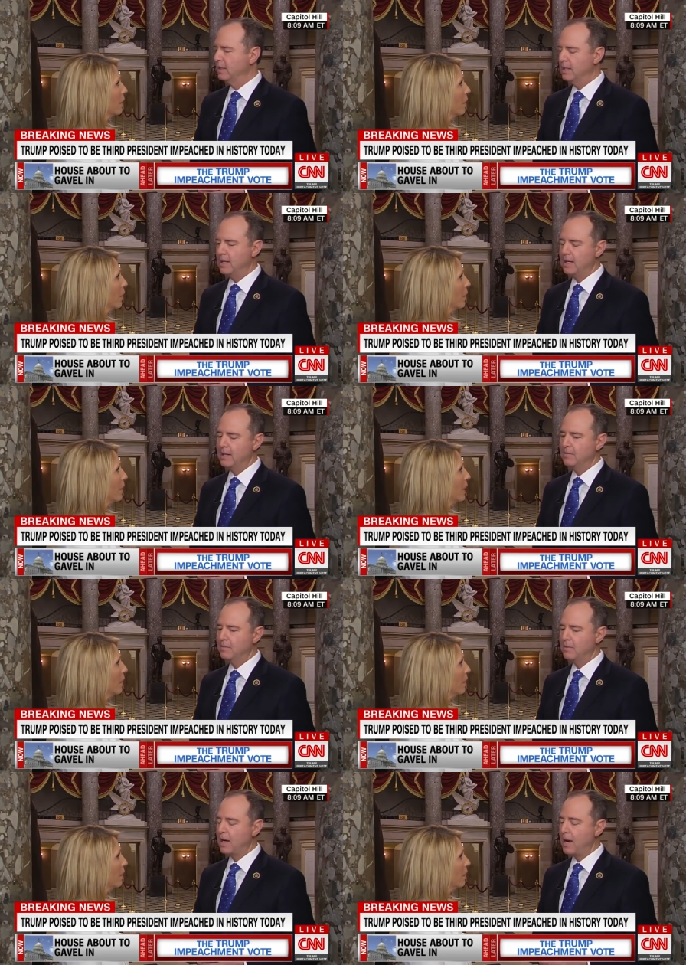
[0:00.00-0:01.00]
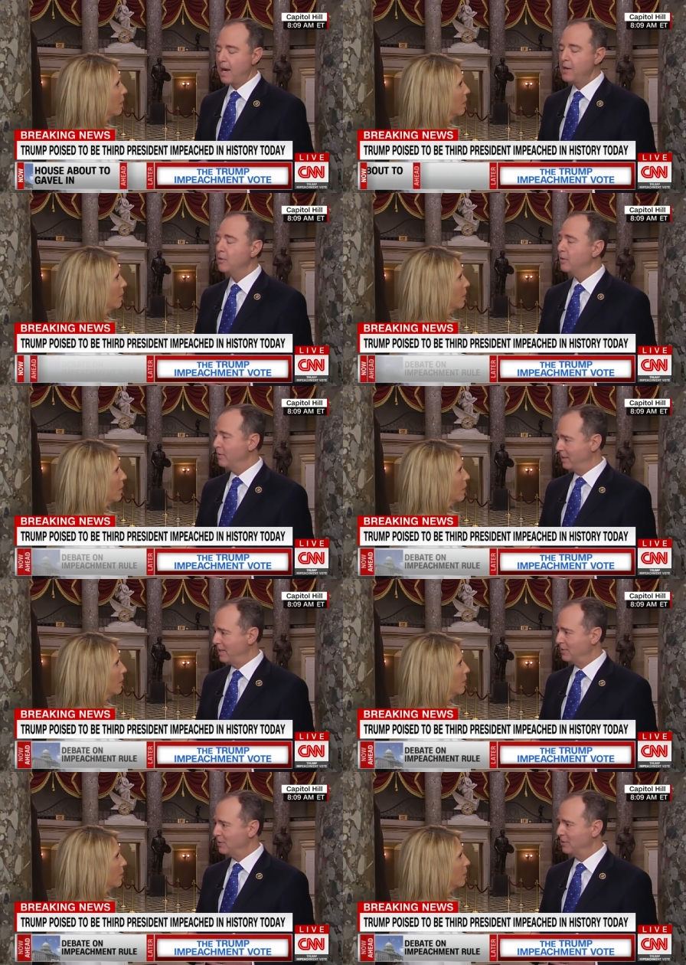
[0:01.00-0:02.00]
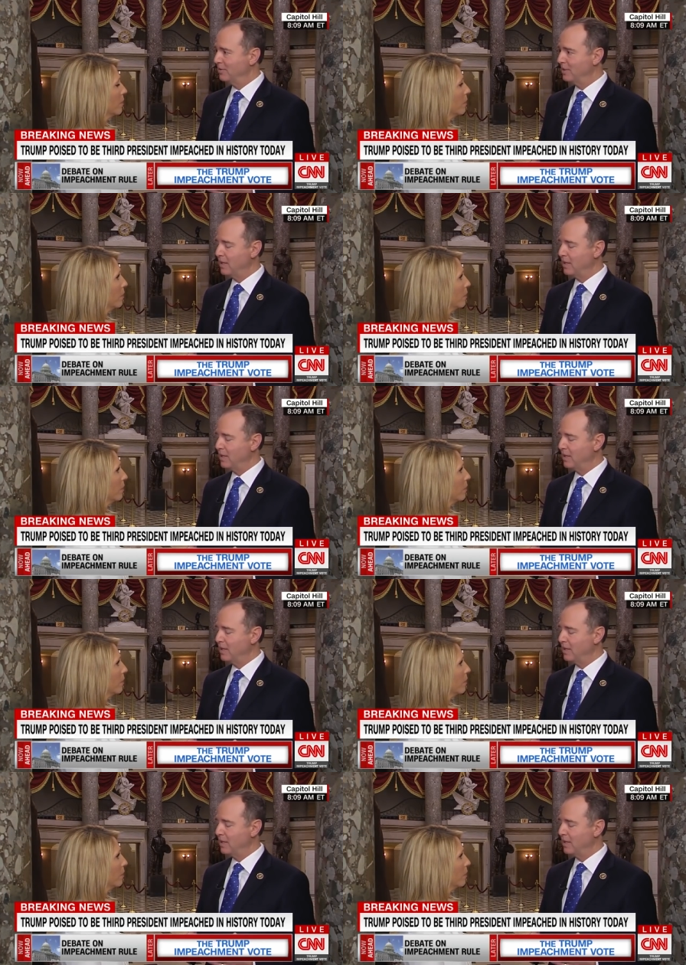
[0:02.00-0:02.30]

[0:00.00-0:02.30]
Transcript: Could it be? I don't know the answer,